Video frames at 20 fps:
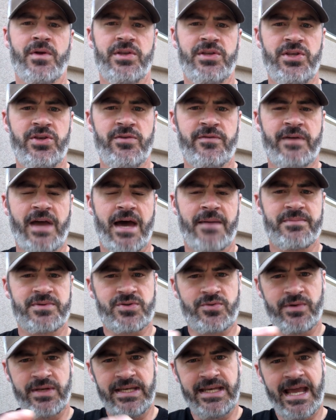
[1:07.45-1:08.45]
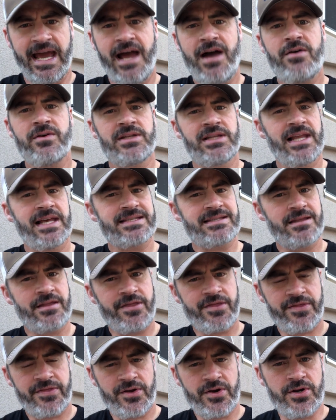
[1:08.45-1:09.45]
You've got between now and Lesson
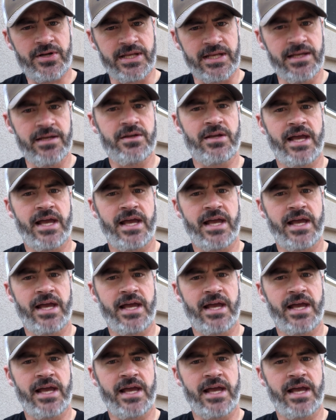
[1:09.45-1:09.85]
30,